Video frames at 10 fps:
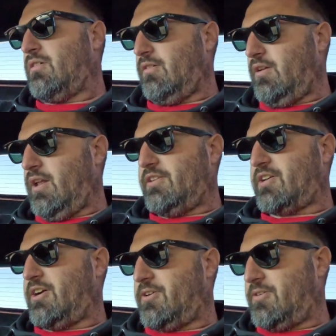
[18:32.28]
you need
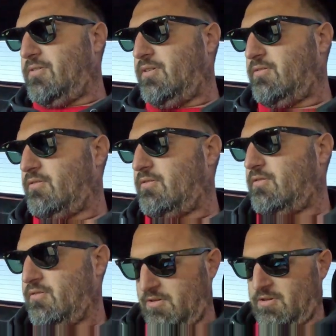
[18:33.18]
to go
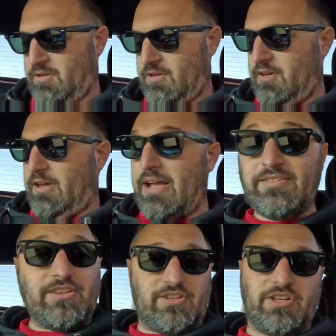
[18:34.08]

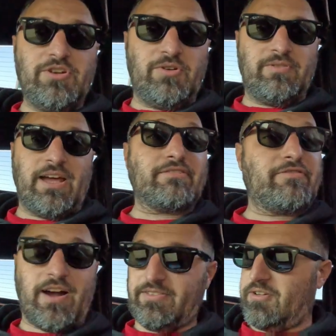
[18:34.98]
into the tune and
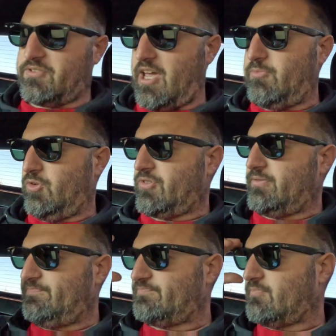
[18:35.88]
find those
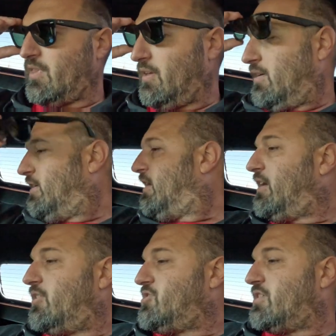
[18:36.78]
tables
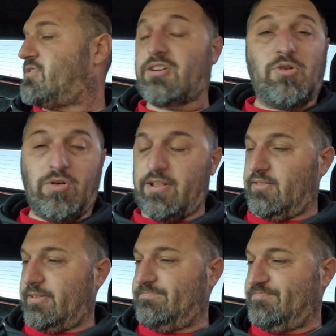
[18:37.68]
and adjust
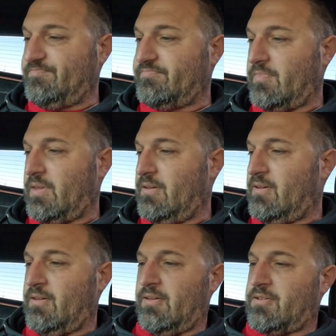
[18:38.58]
accordingly.
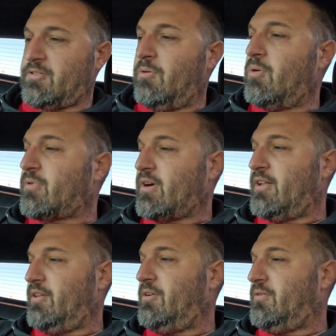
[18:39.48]
So what we're
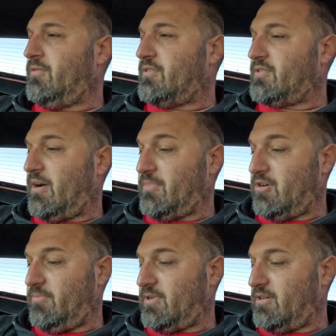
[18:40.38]
gonna do is I'm
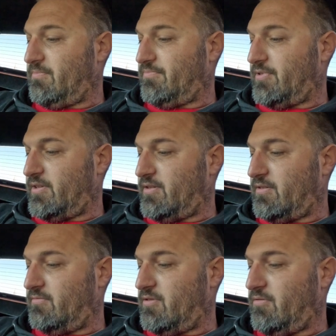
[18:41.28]
gonna open up,
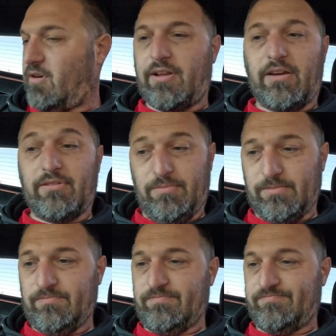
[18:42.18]
no, already have it
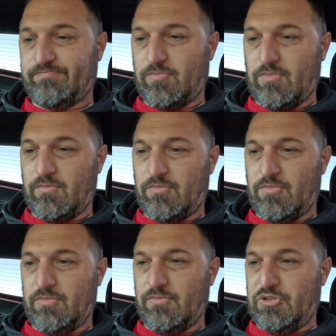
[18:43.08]
open,
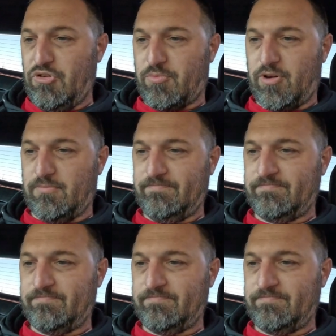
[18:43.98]
Tuner Pro.